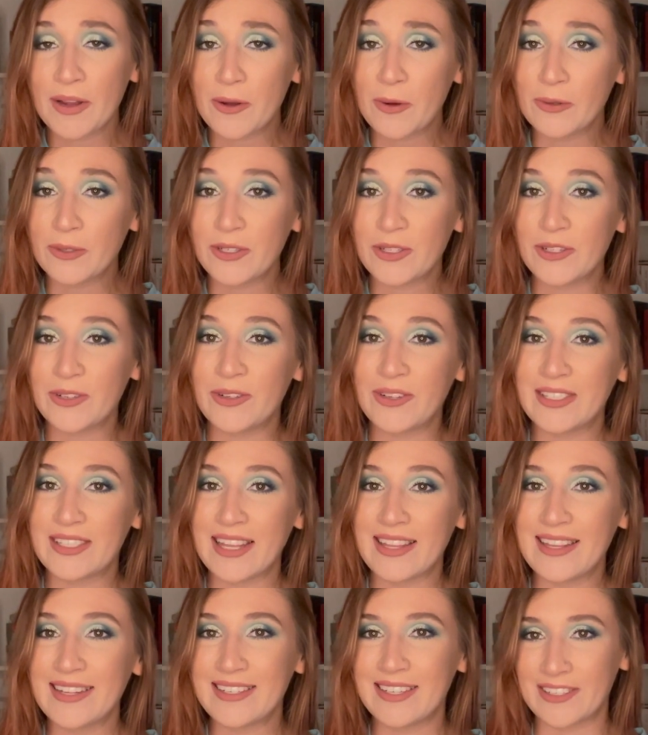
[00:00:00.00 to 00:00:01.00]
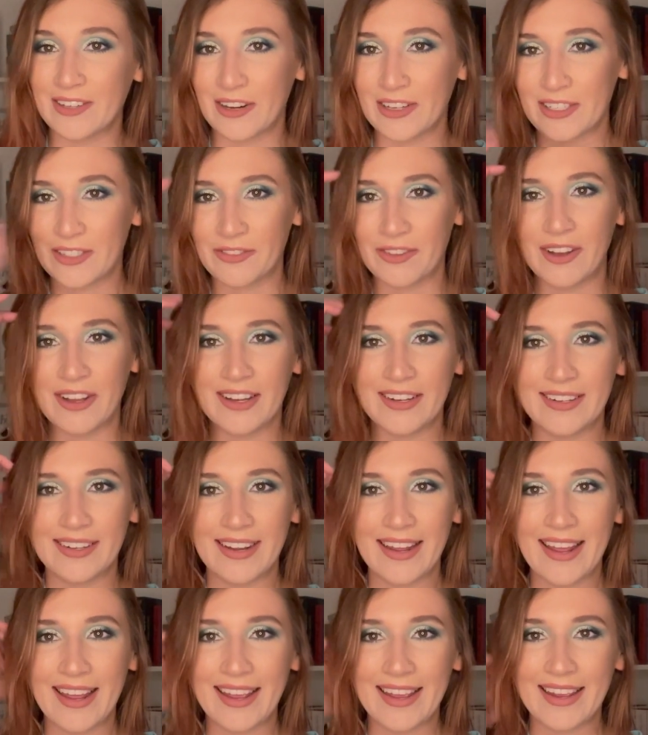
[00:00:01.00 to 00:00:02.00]
goals too, because I think TikTok's fun,
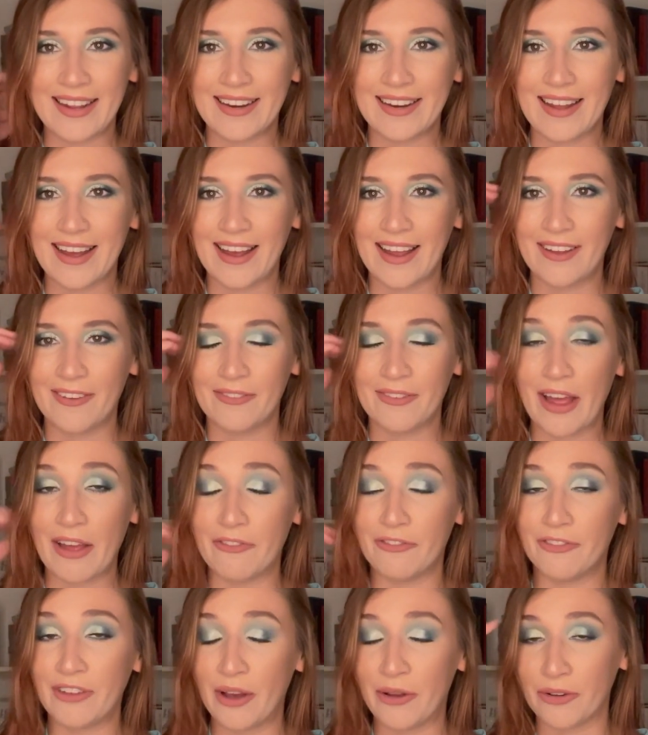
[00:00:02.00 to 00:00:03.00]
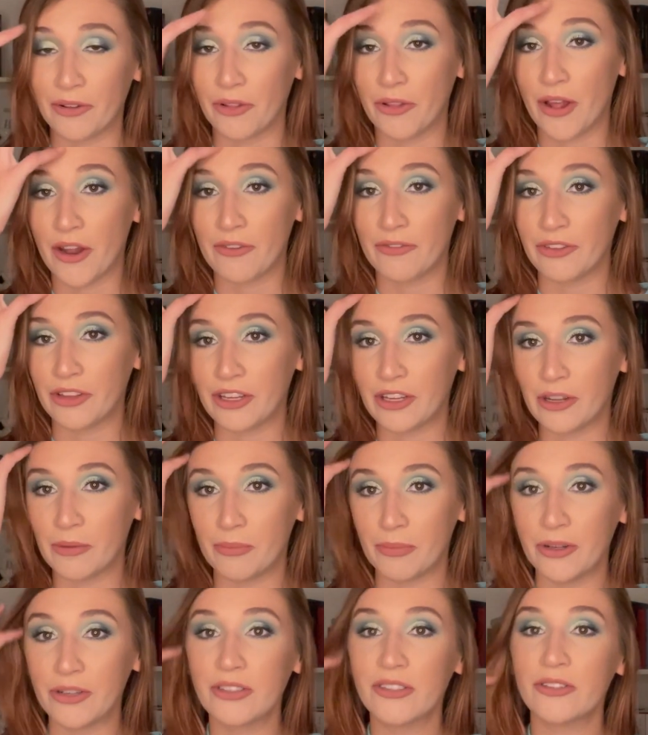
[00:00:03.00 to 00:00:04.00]
and I have found a lot of really good
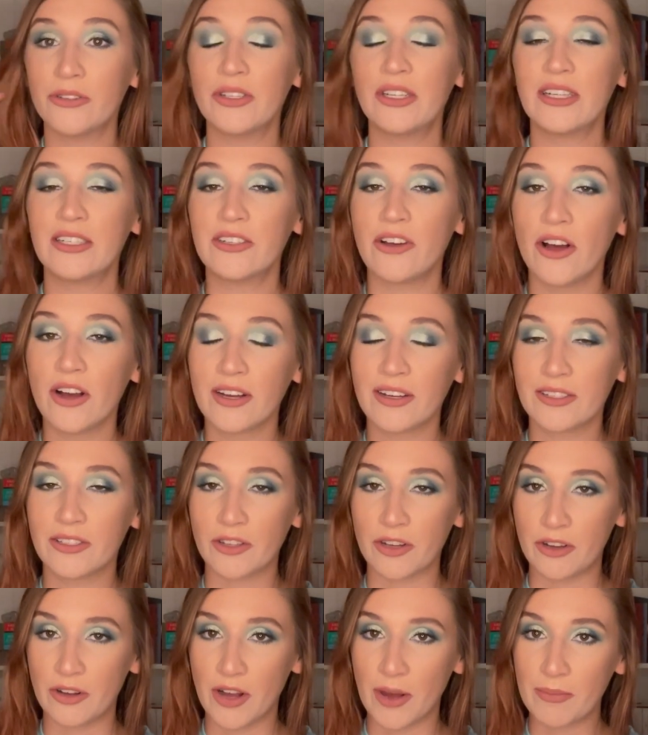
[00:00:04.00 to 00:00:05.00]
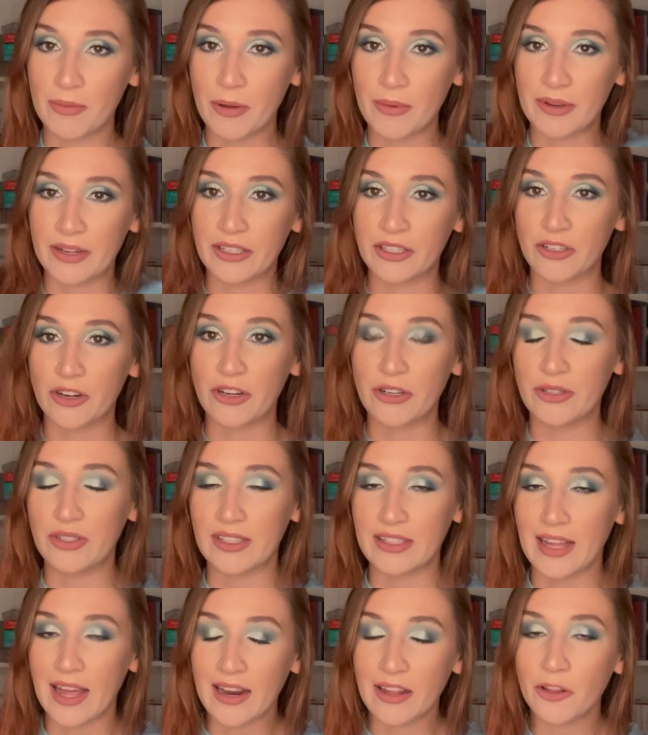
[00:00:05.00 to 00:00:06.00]
books through TikTok, so I'm probably gonna start
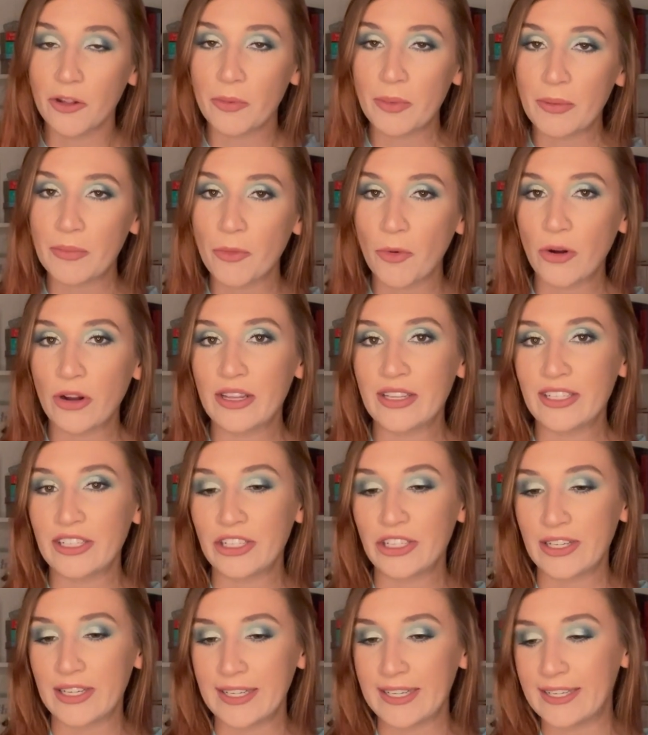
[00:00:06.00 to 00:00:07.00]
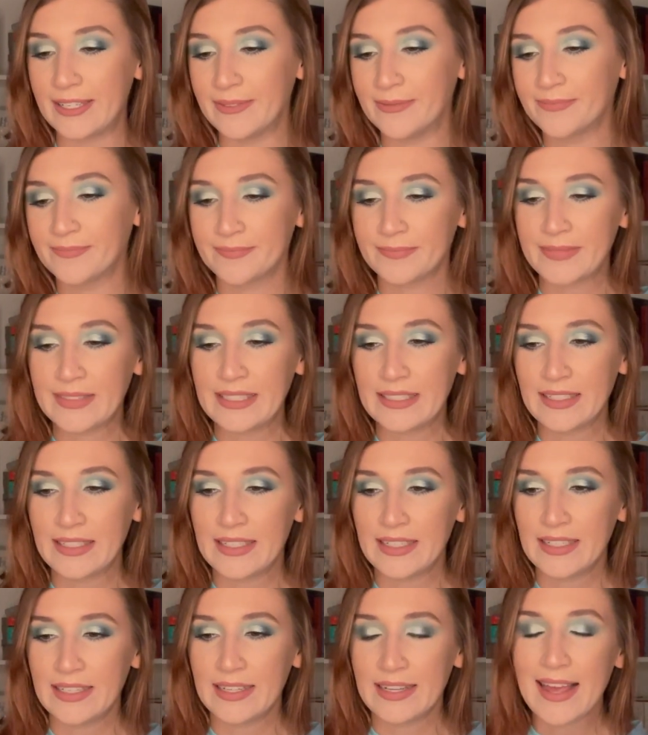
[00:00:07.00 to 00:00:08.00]
using that a little bit more this year.
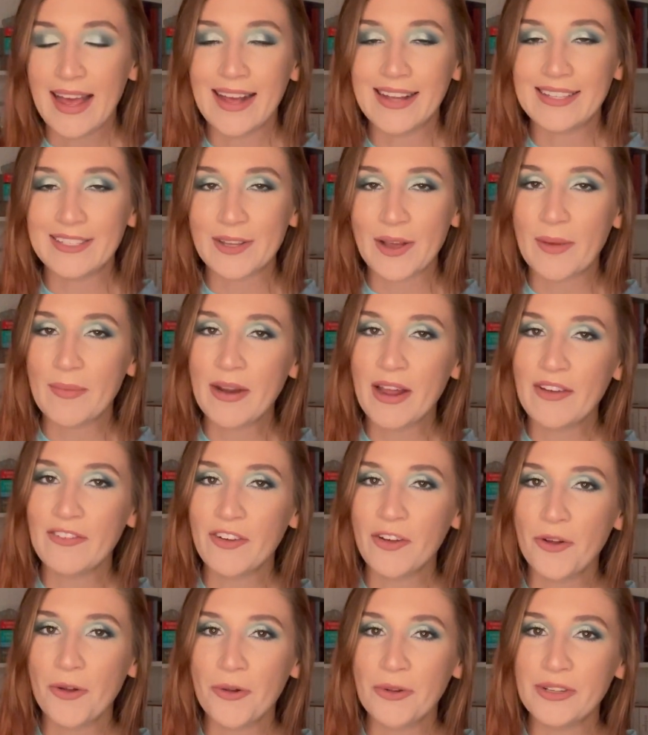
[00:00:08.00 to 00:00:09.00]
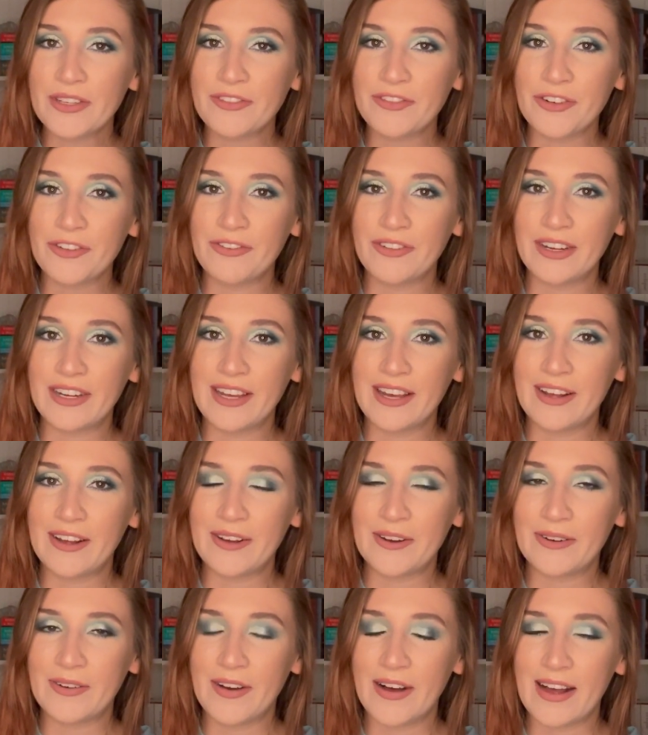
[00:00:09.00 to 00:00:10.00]
Yeah, so I'm gonna have a whole different
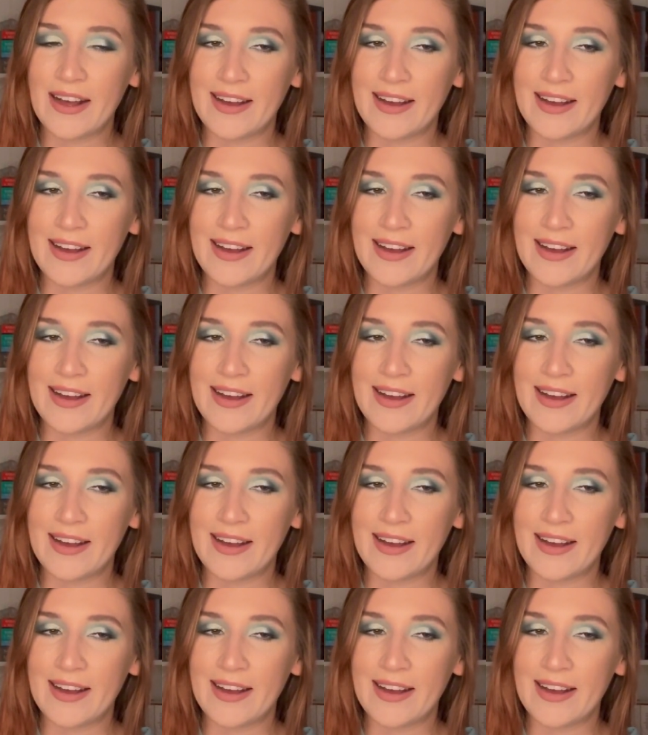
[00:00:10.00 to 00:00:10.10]
video